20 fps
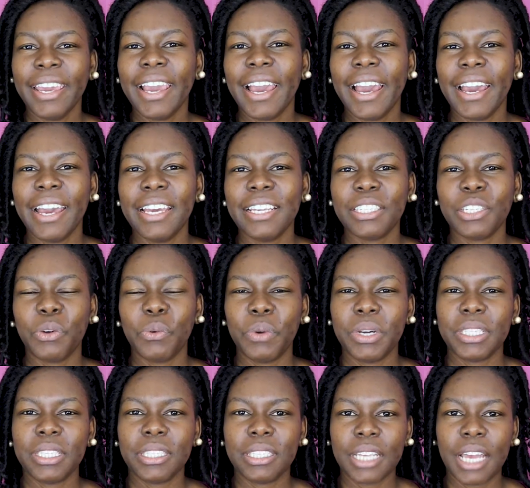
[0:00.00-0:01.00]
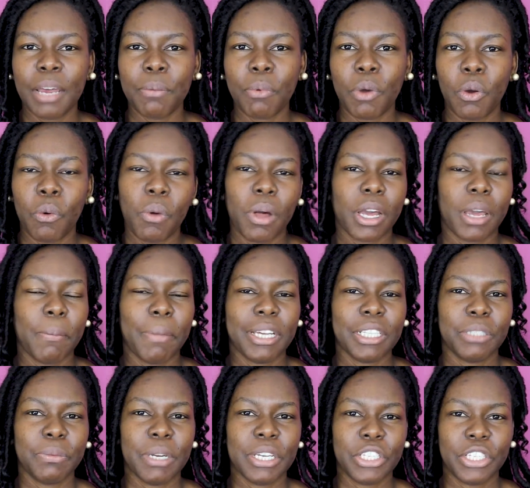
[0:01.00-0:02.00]
guys, what's up? Welcome back
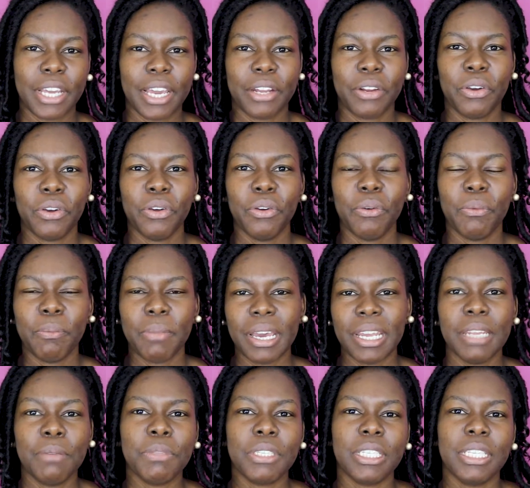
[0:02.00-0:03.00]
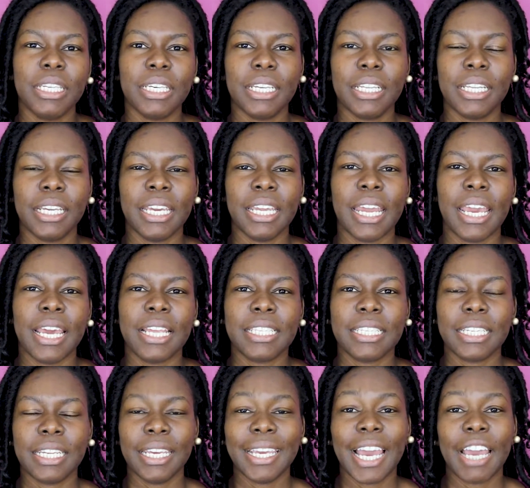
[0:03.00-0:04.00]
to my channel. My name is Anika Lane and
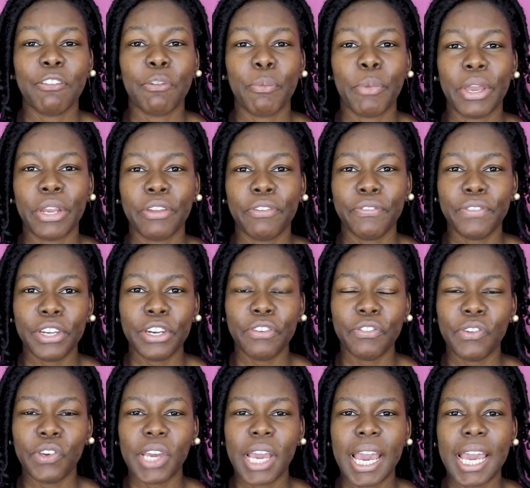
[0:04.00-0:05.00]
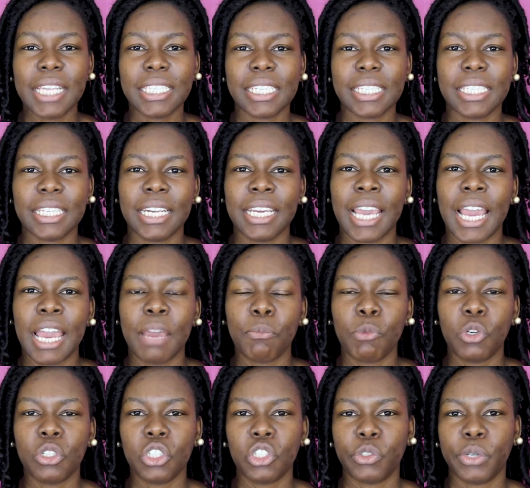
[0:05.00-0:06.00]
today I have a brand new video for you guys. Today I'm
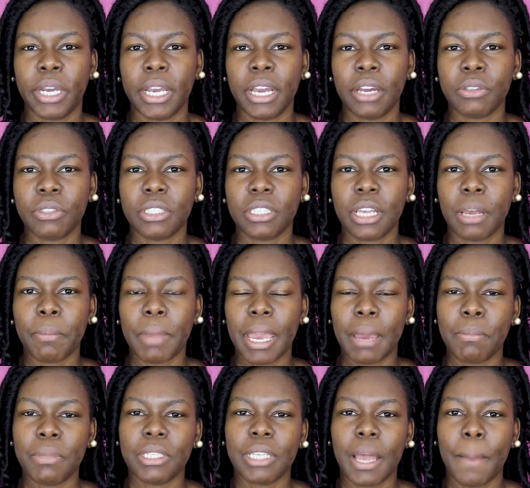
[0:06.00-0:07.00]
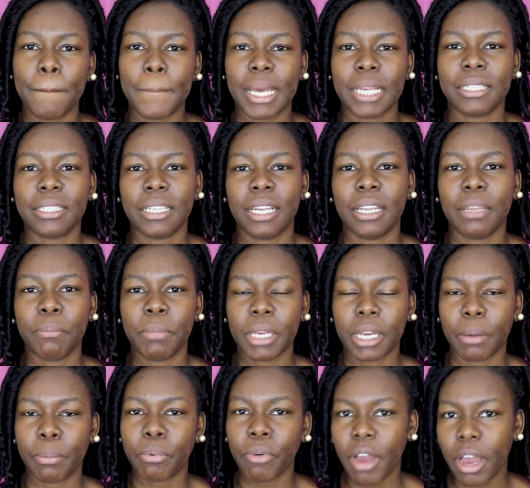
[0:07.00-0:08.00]
going to try out some Amazon best-selling
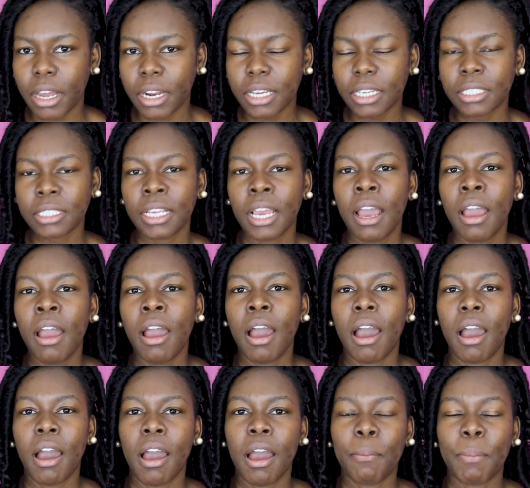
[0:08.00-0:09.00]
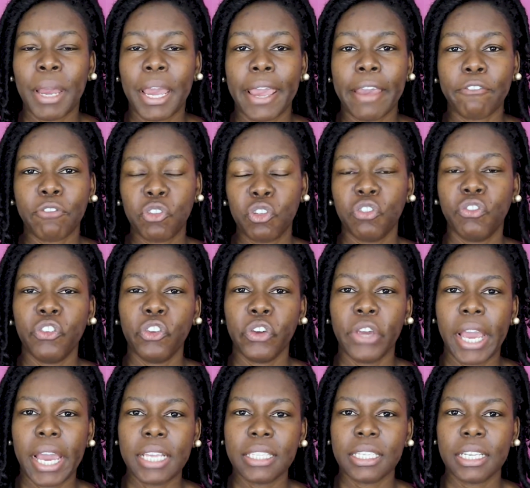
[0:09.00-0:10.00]
makeup products. I have two for you
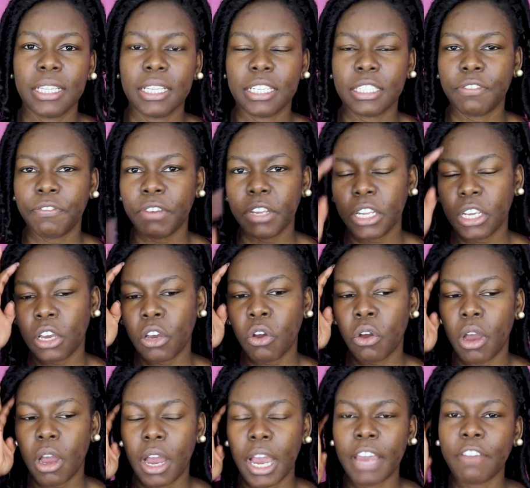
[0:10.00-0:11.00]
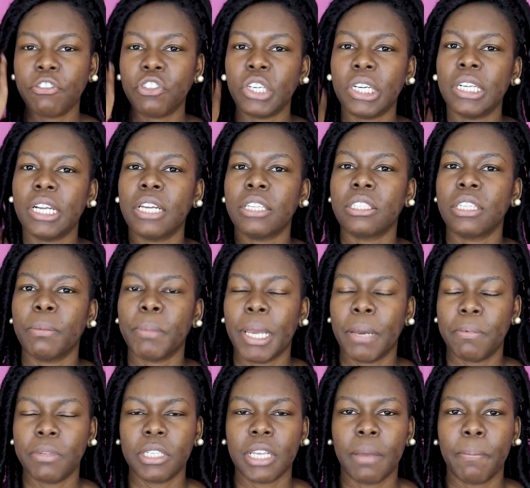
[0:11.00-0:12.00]
guys in this video. I've tried out some
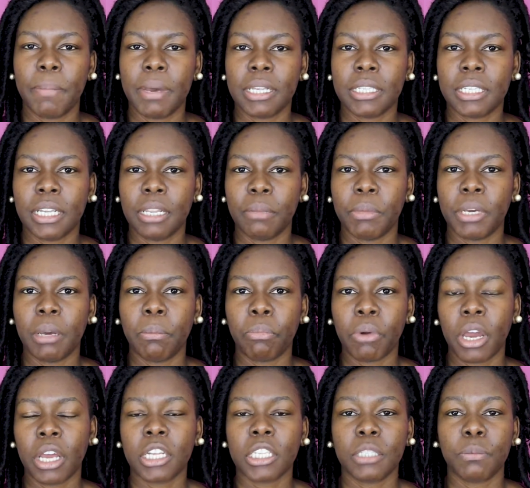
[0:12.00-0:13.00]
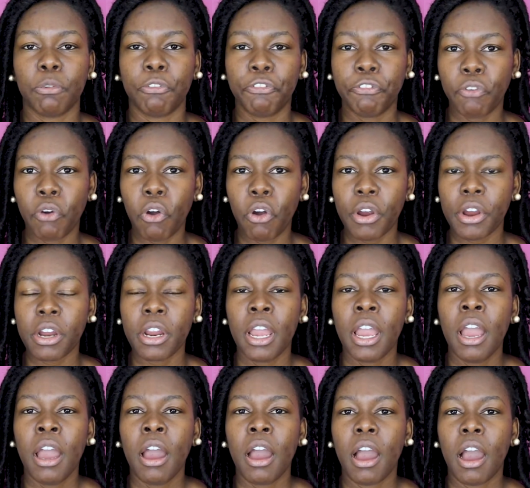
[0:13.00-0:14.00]
Amazon best-selling makeup products before.
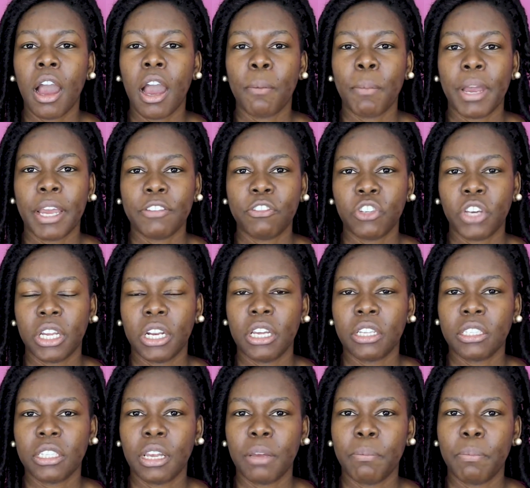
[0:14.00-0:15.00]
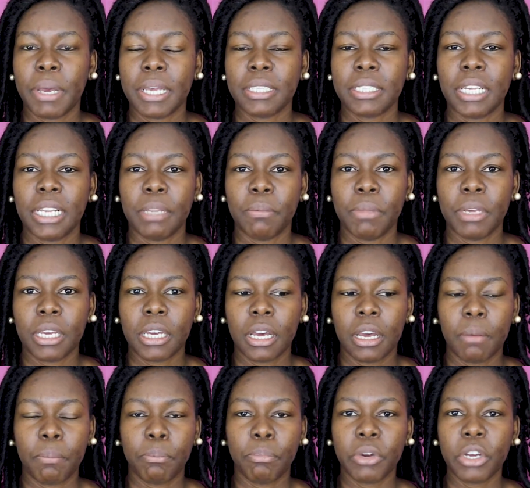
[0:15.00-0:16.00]
I tried out some best-selling
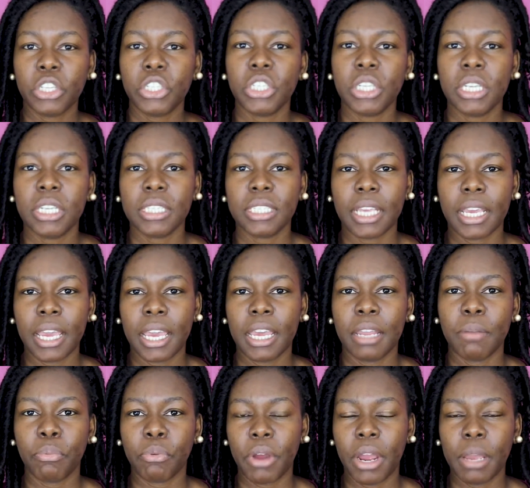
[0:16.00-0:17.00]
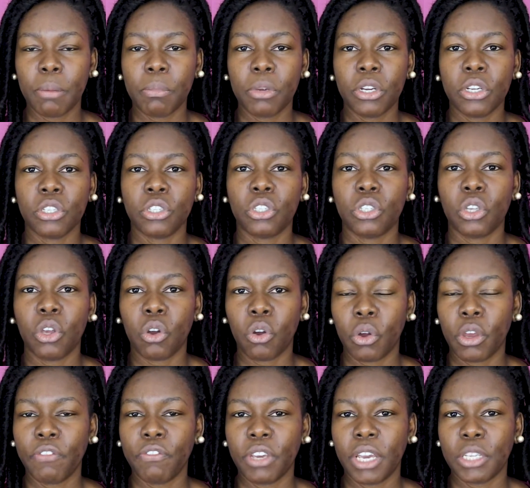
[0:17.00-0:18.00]
makeup brushes and primer. So
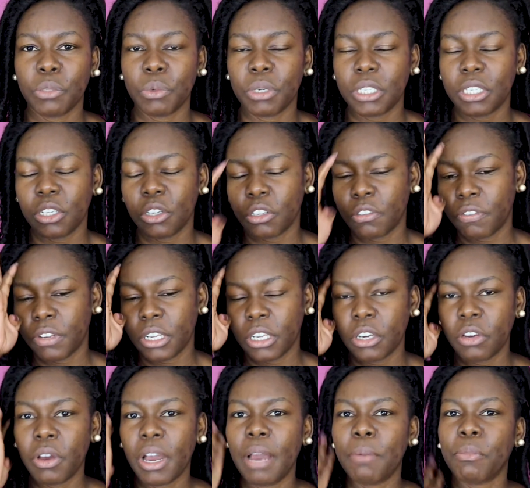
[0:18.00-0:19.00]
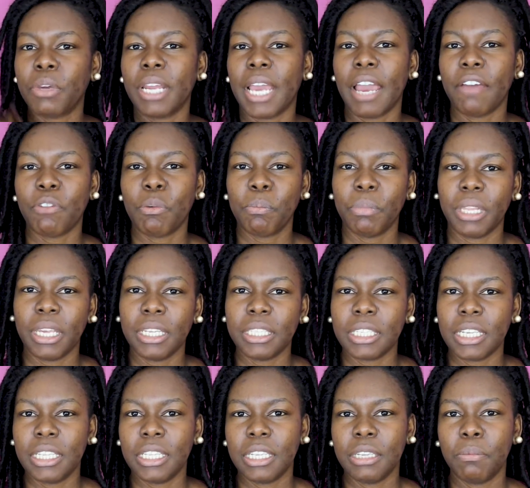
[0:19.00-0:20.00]
if you guys want to see those videos, I'm going to have them linked
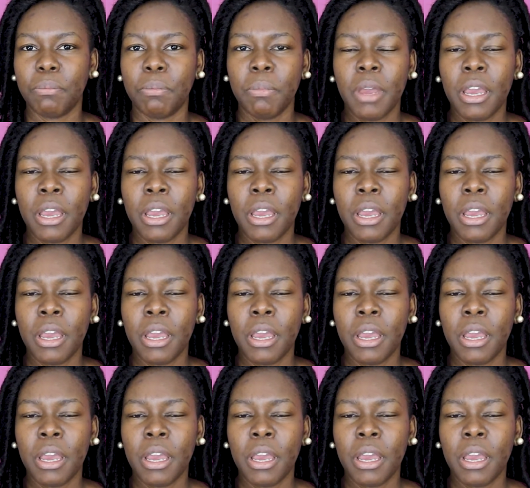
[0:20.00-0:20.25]
in the